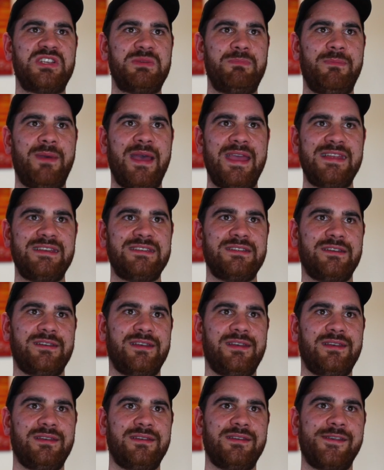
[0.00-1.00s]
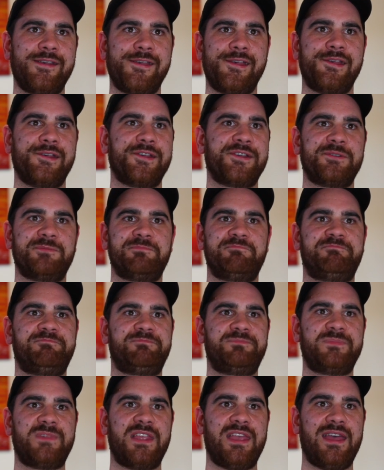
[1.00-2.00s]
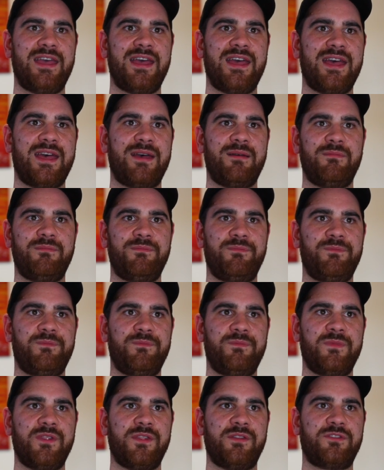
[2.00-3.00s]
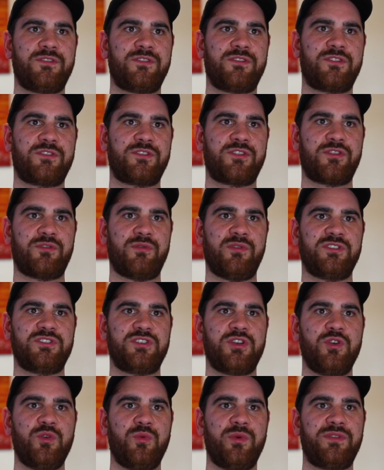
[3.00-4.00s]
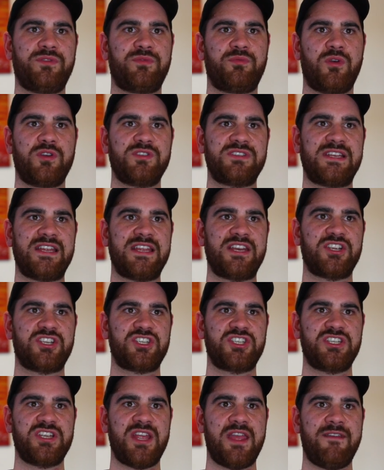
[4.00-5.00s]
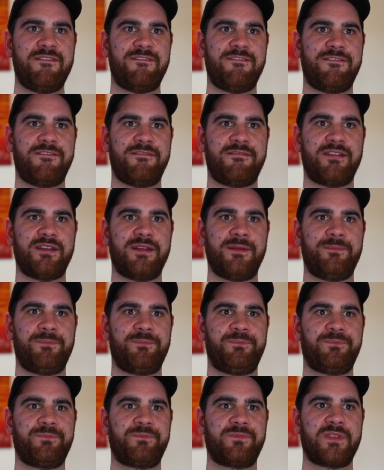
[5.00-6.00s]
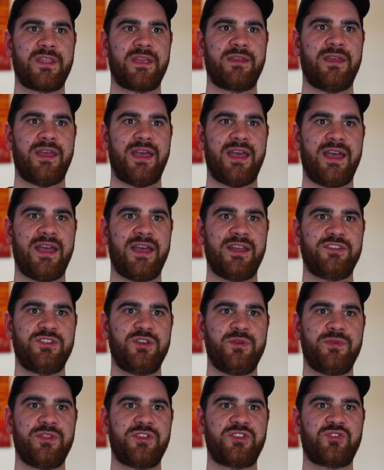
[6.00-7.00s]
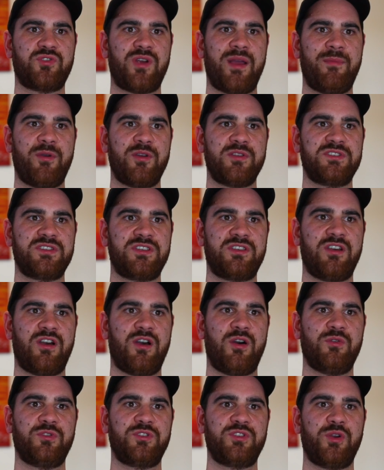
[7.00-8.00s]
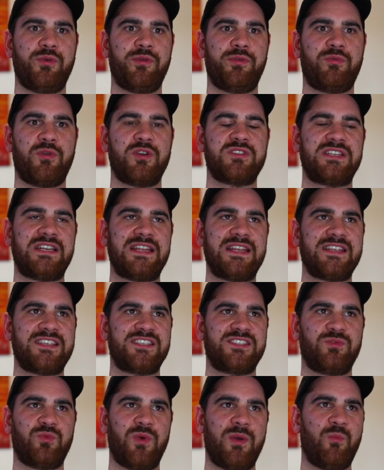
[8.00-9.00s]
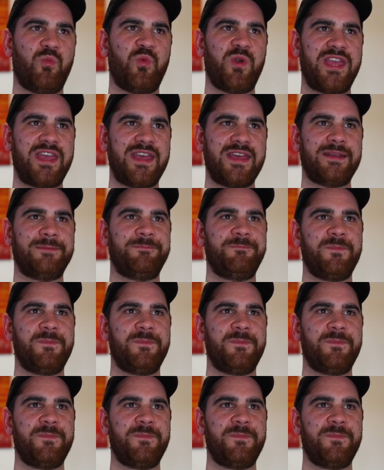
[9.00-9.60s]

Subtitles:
Painter. 2 with Rosalina Chef. 2 with Dry Bones Gold. 2 with Rosalina Swimwear.